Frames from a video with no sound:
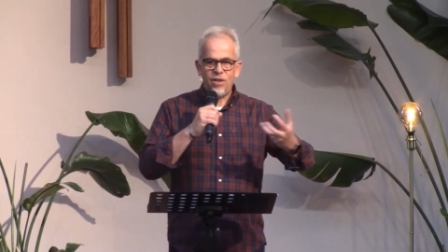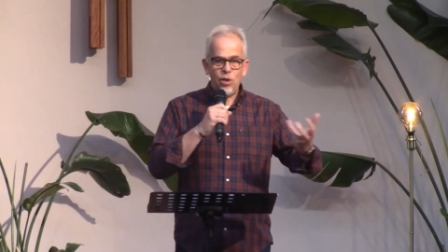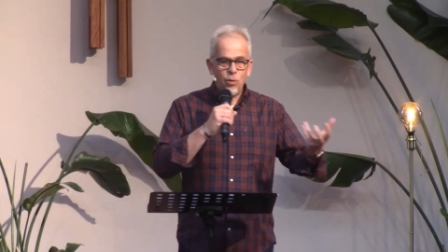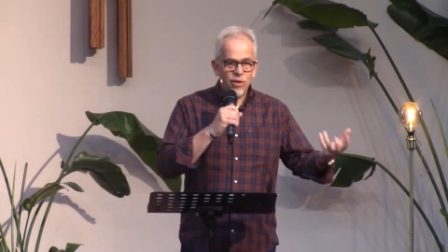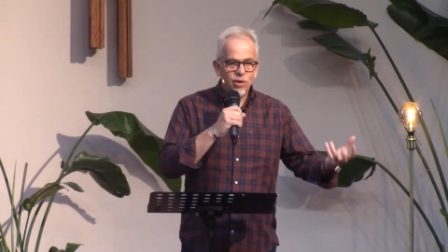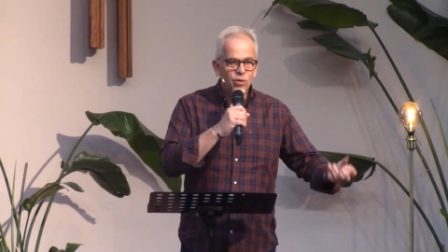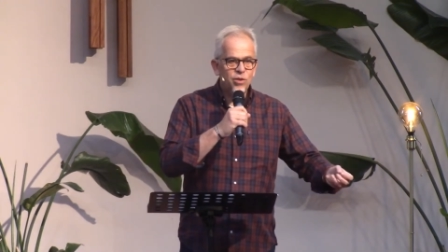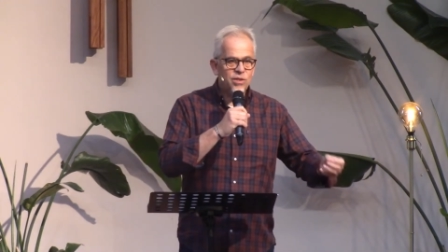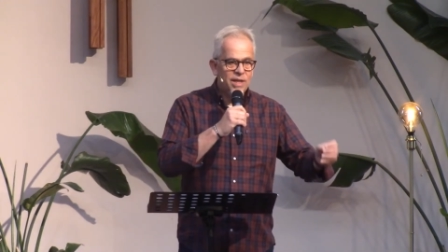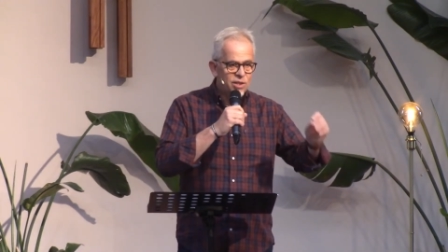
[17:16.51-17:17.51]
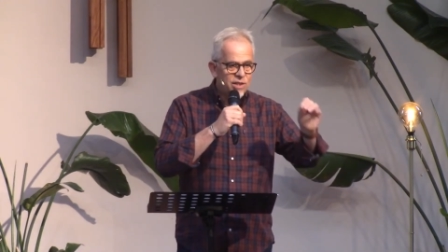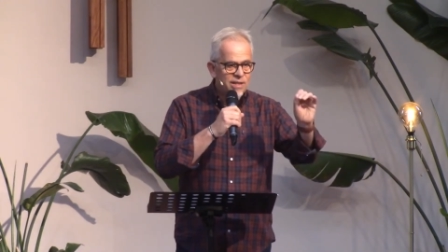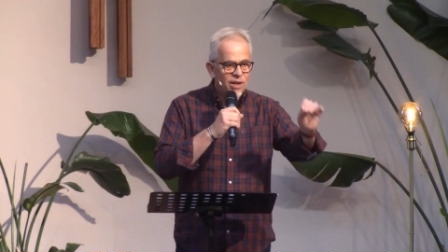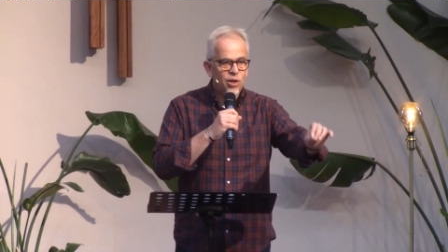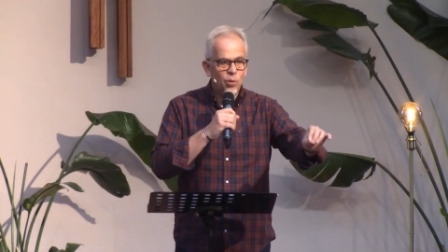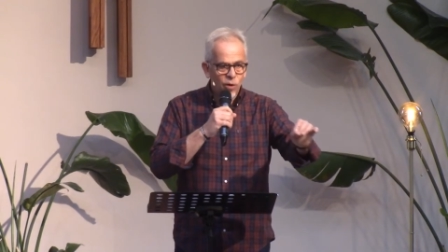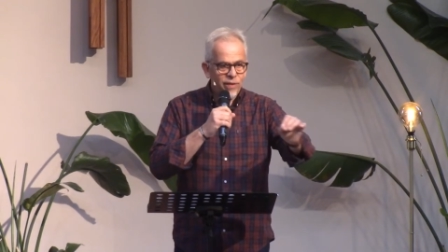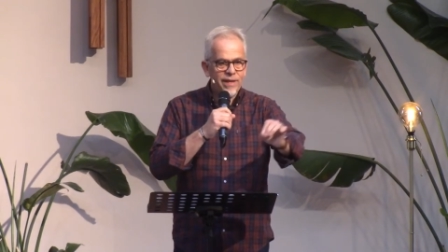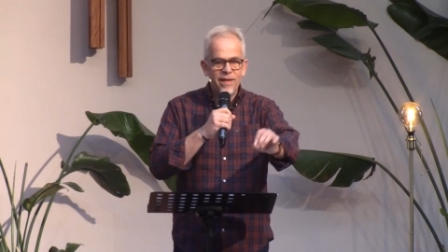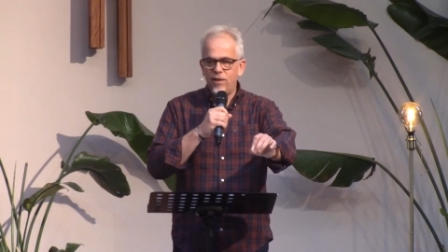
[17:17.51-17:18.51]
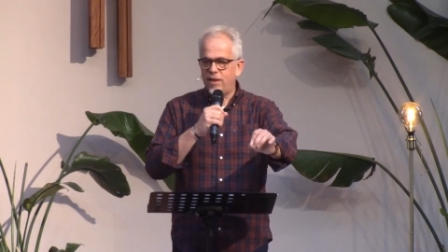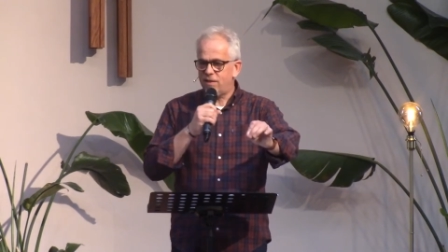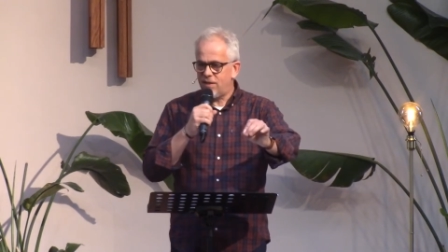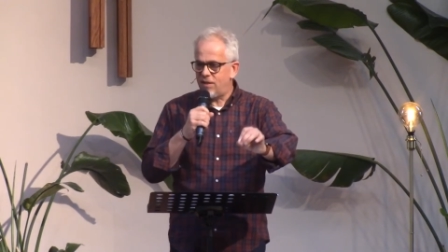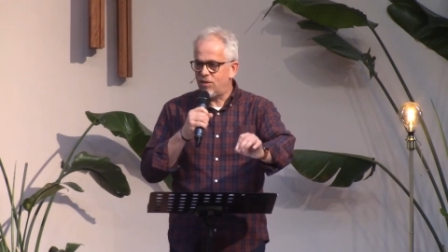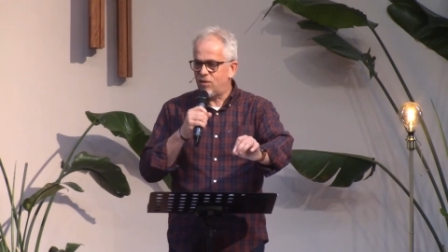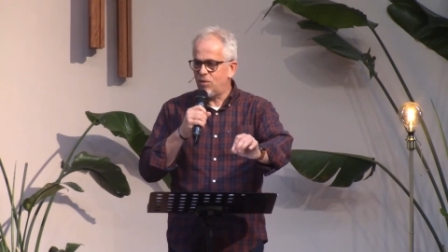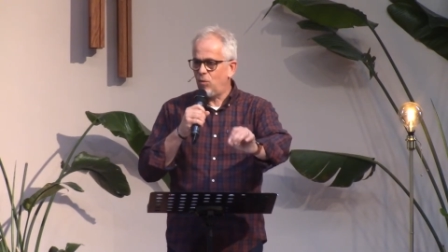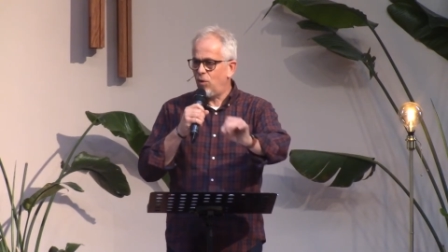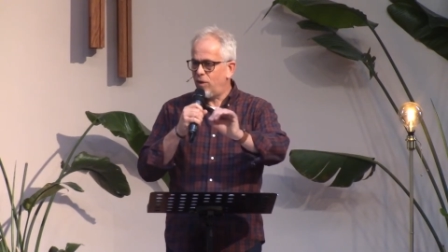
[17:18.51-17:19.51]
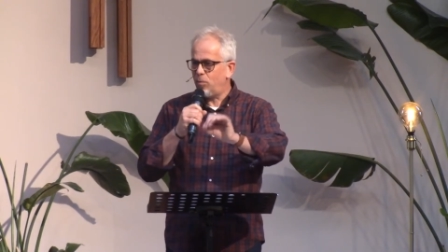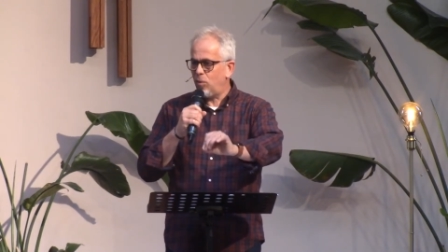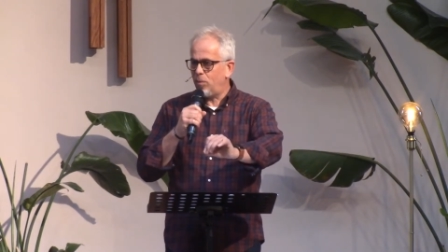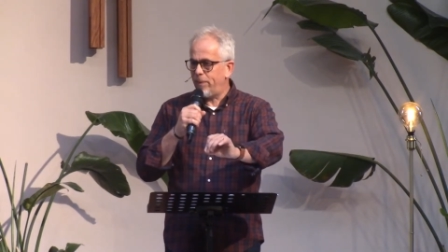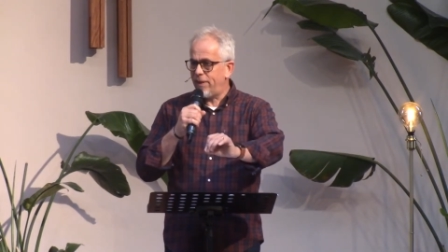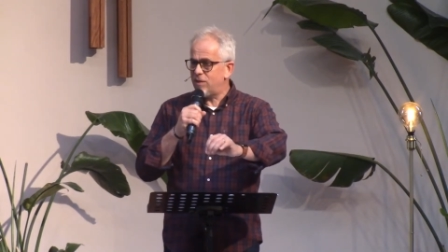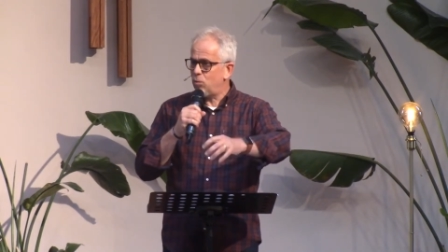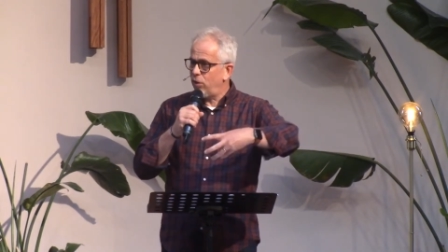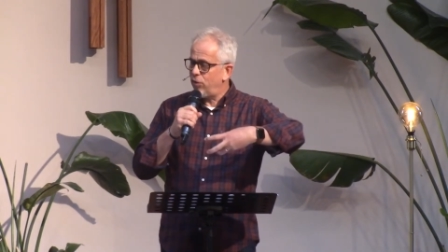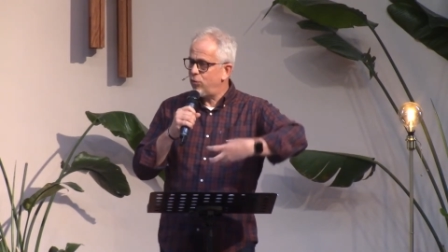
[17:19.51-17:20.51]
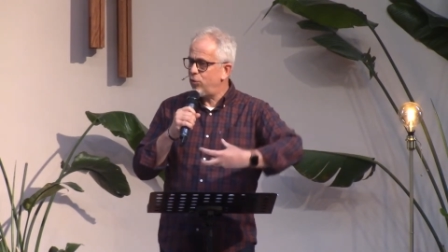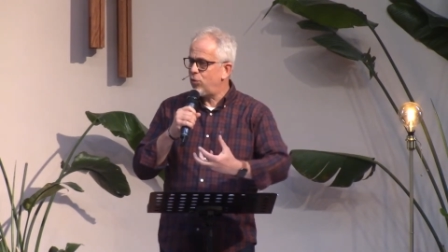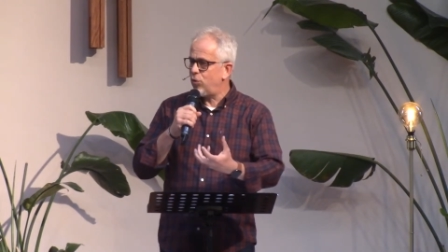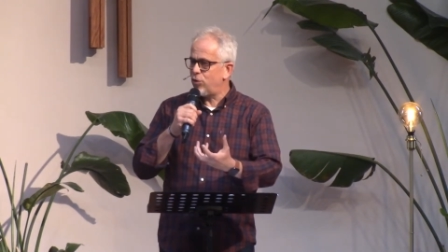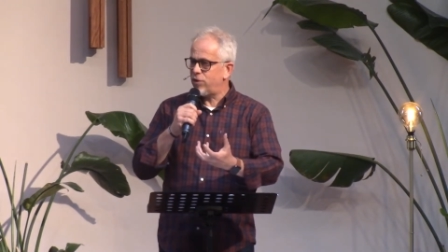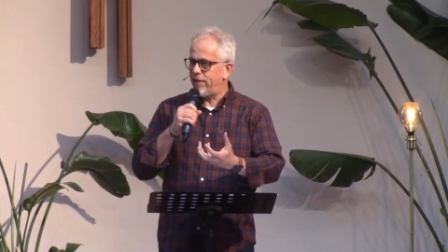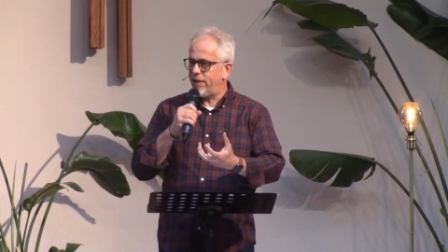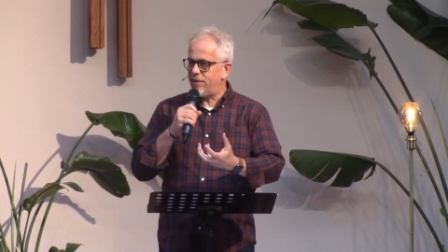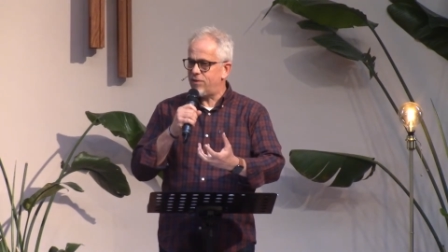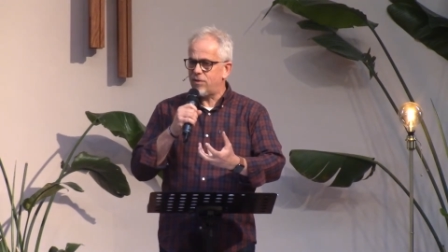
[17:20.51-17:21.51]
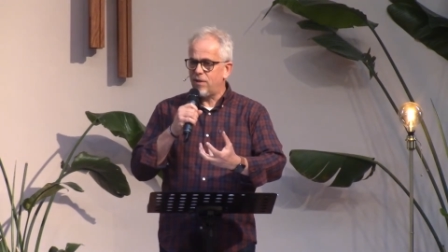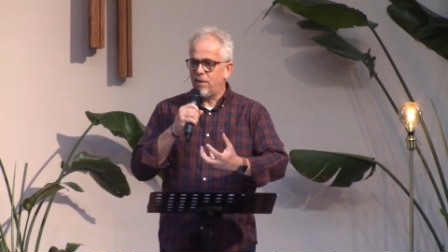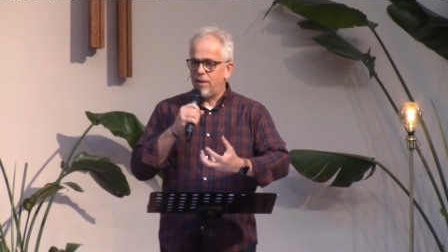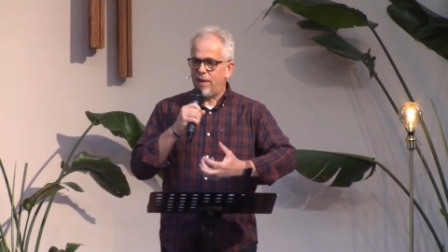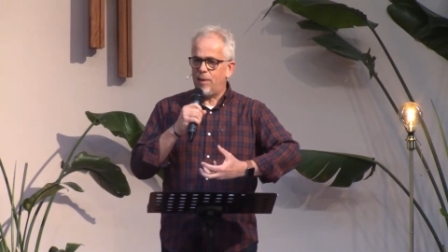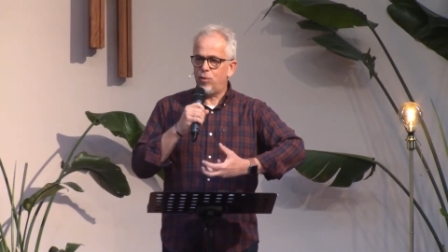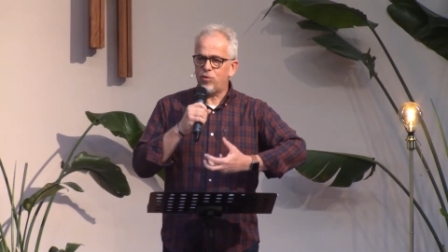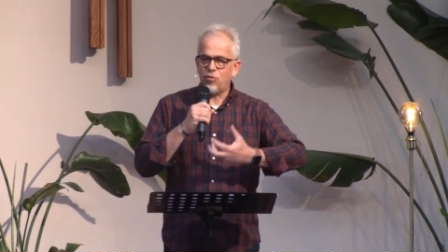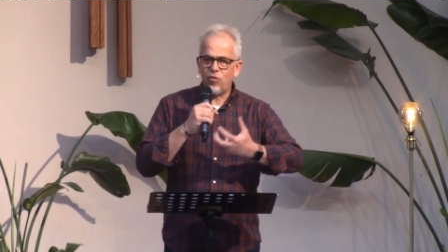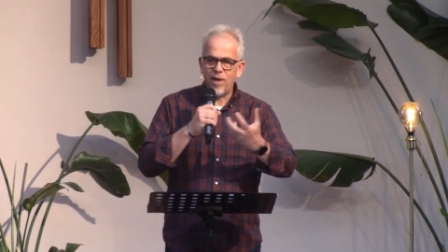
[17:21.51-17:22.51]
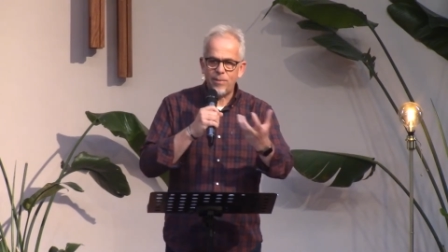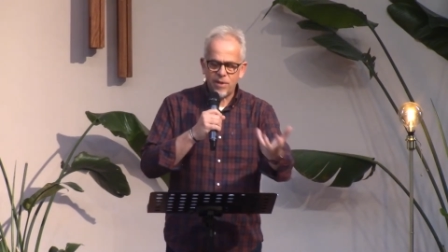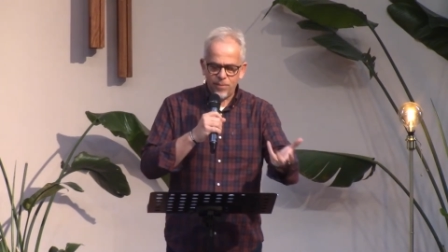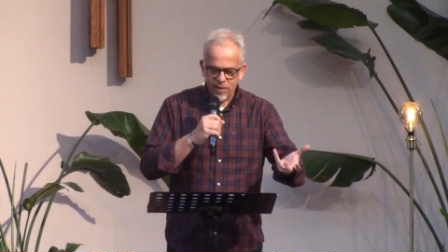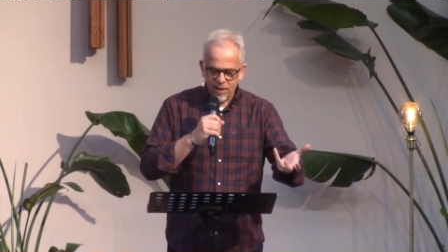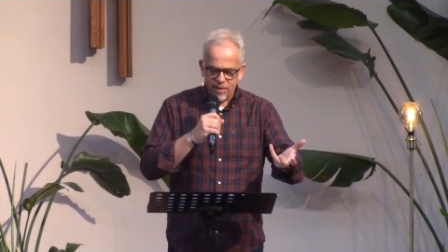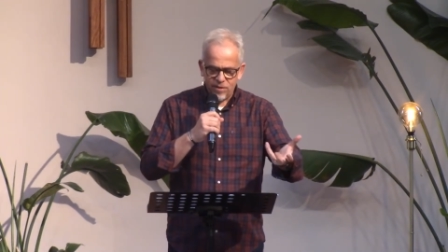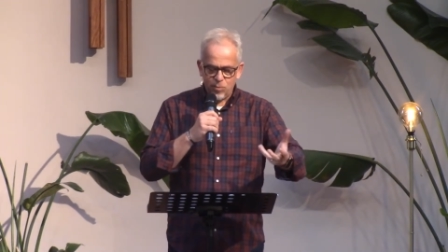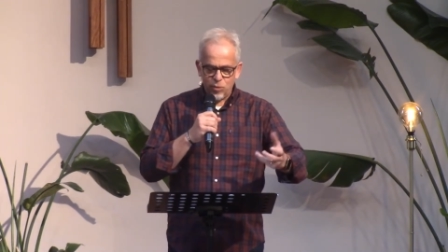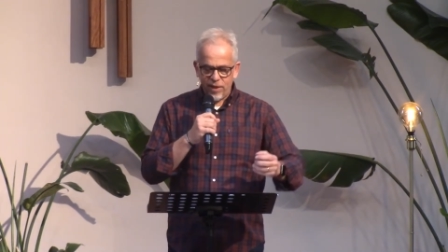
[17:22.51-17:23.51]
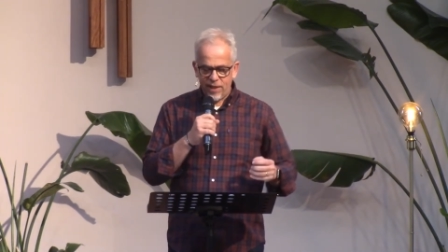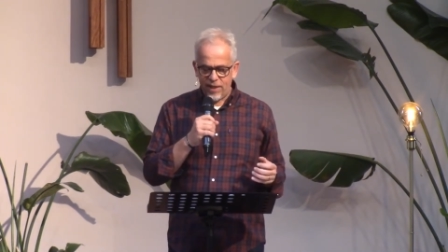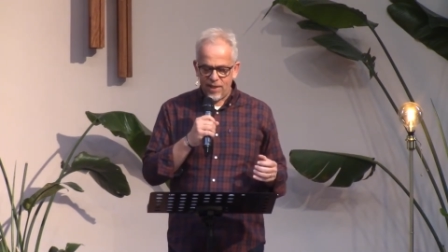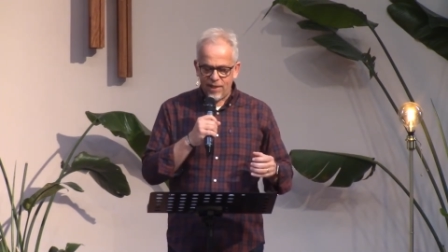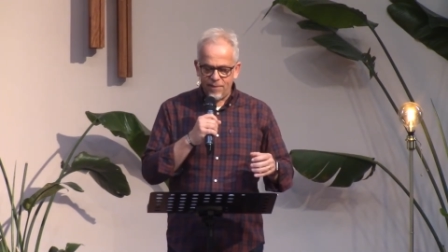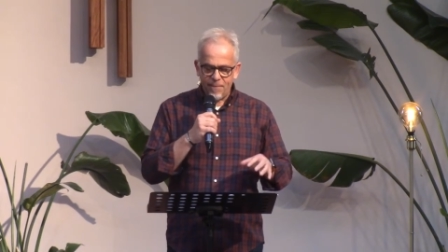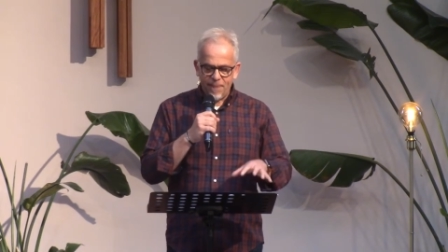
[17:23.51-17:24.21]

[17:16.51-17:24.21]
you want the doctor to actually tell you what the illness is, what the problem is, what the root cause of it is, and then prescribe something to bring healing.